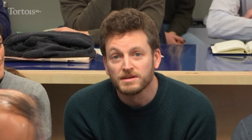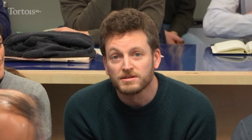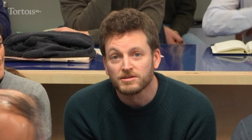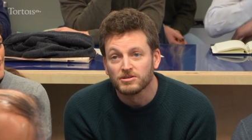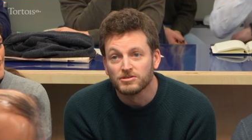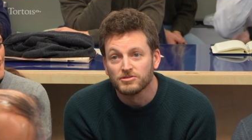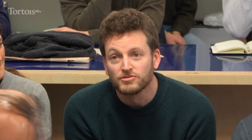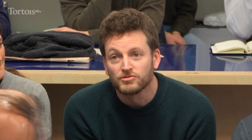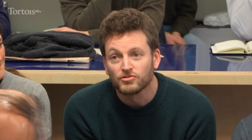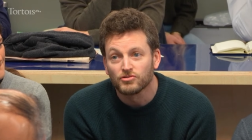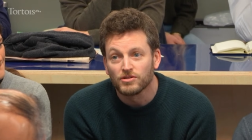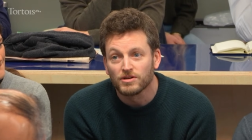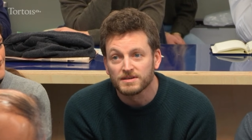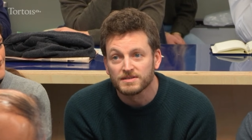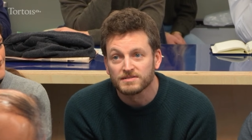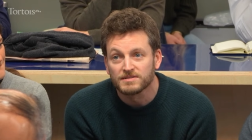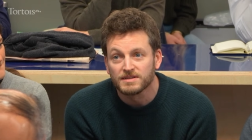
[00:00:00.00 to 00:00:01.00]
we can
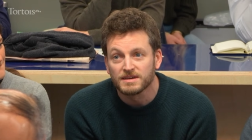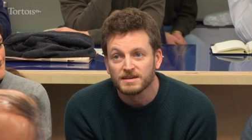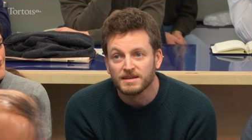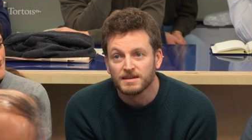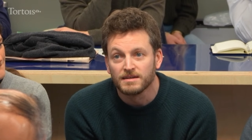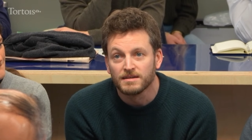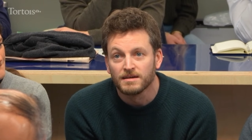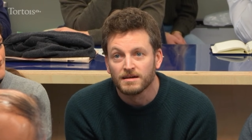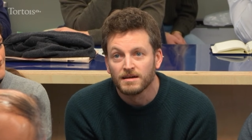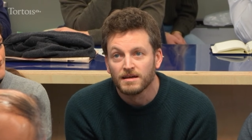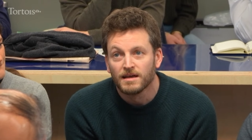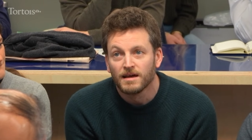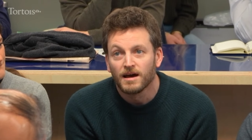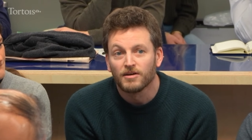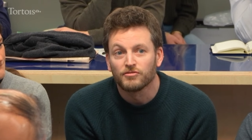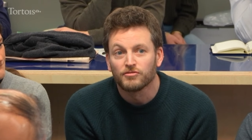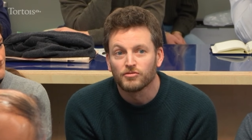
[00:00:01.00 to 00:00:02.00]
trust in
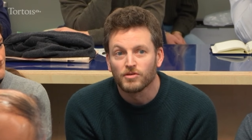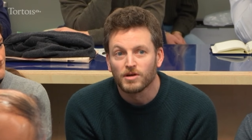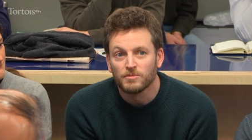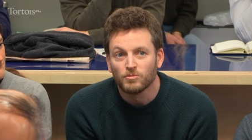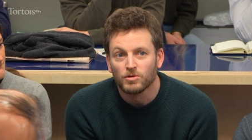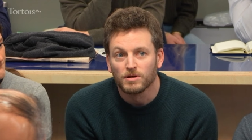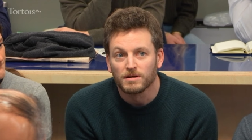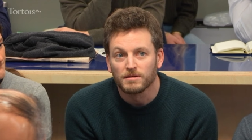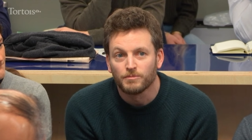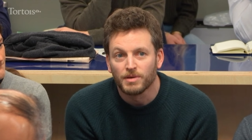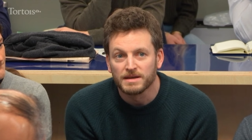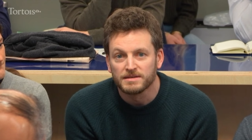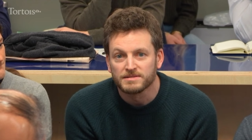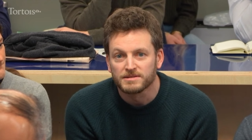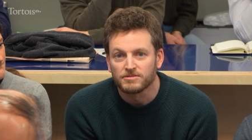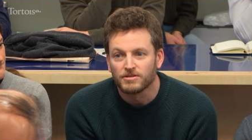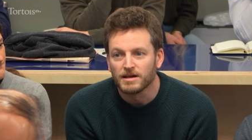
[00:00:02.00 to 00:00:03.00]
a framework
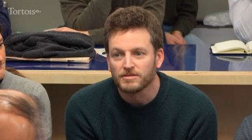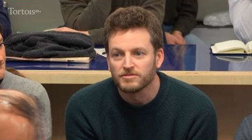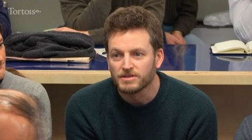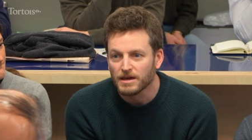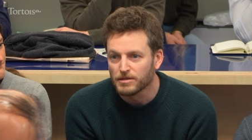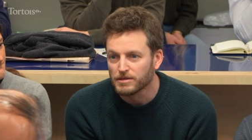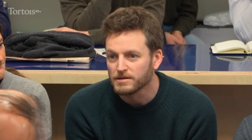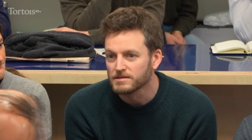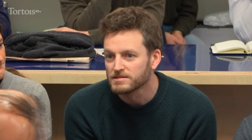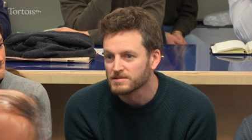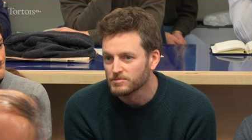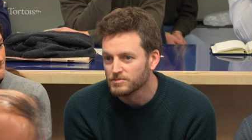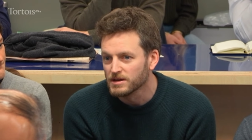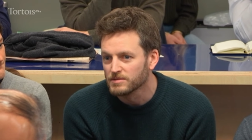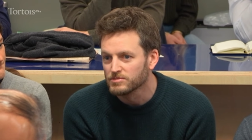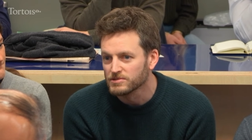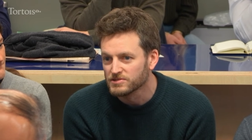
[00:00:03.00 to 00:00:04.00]
based around ethics to
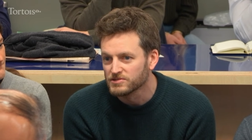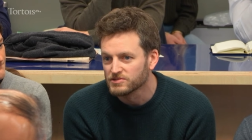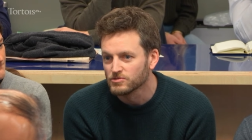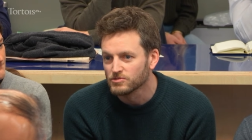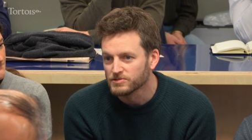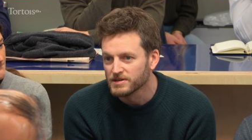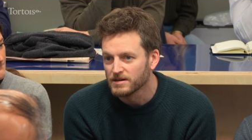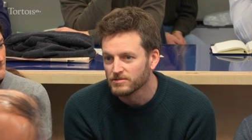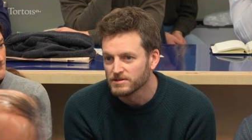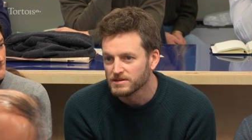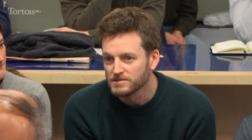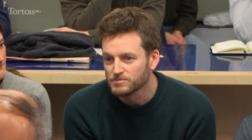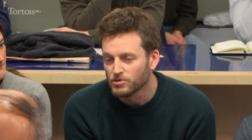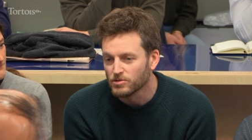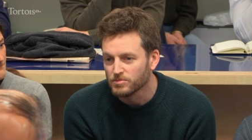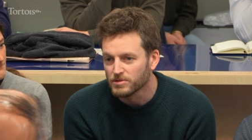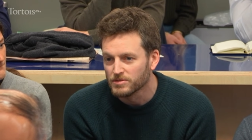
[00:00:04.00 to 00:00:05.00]
be able to sort out these
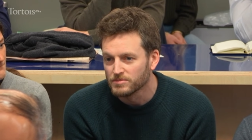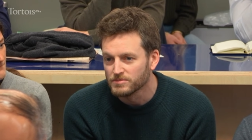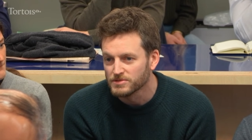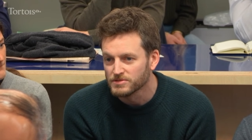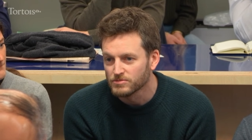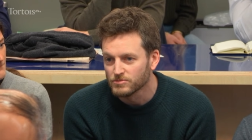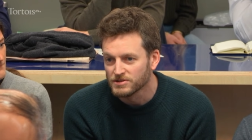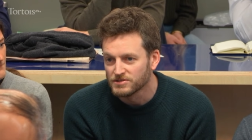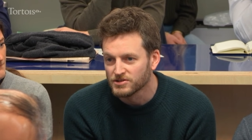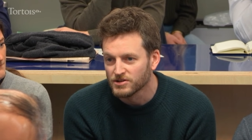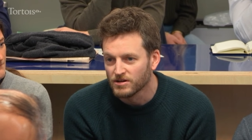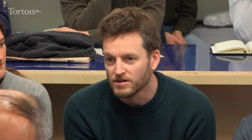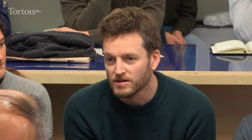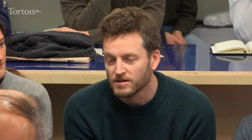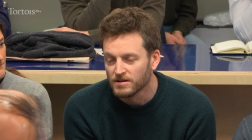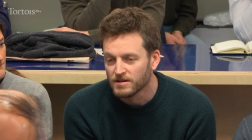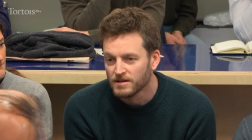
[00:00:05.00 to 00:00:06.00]
problems, which
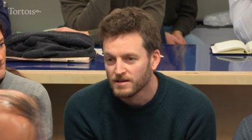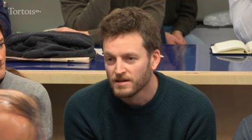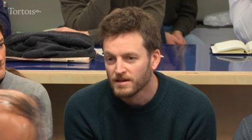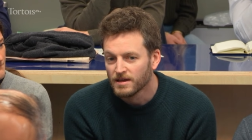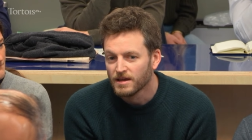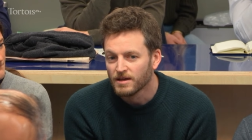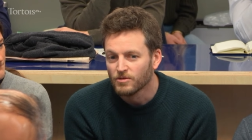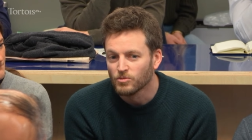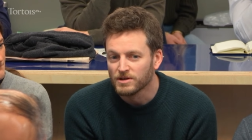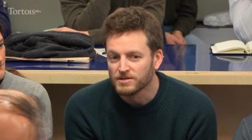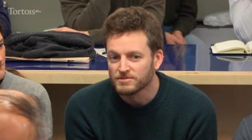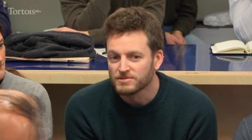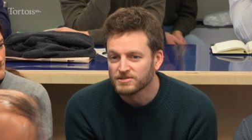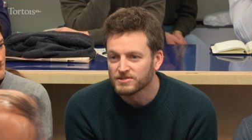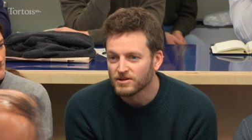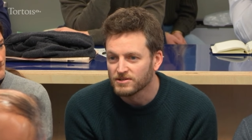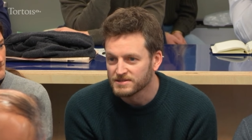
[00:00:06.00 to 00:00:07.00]
we're
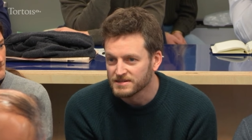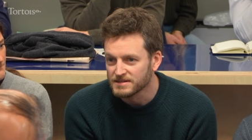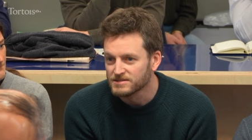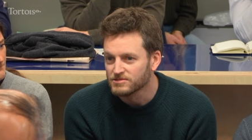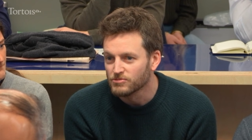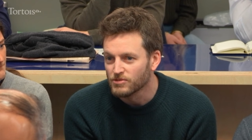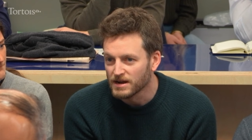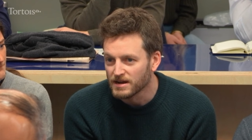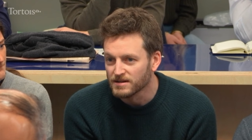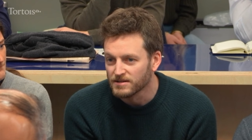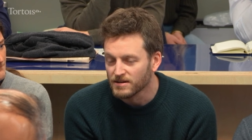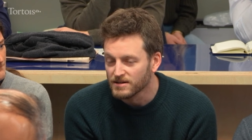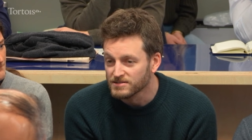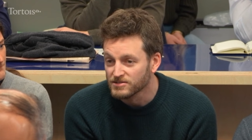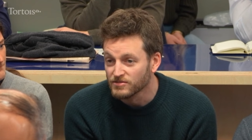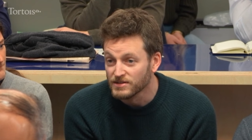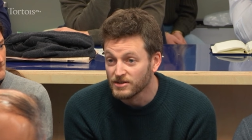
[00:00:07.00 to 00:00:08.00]
starting to
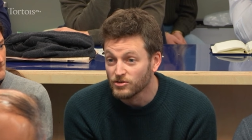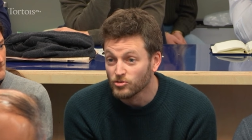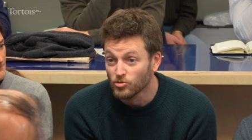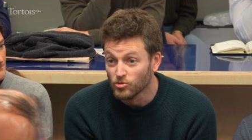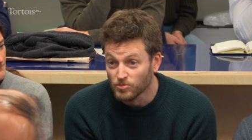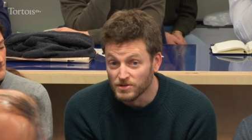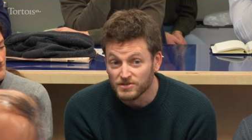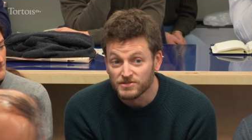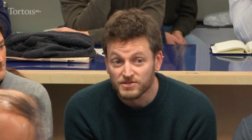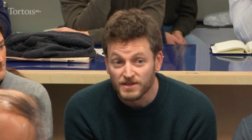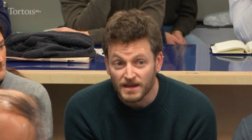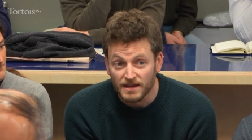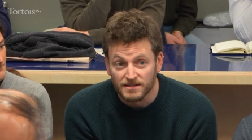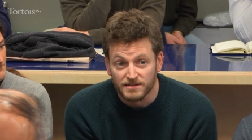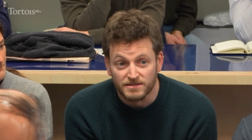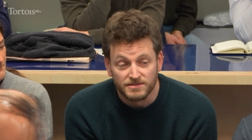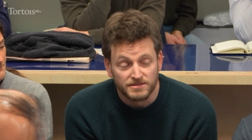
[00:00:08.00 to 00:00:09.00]
recognise of enormous
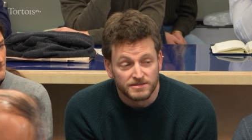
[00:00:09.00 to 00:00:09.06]
scale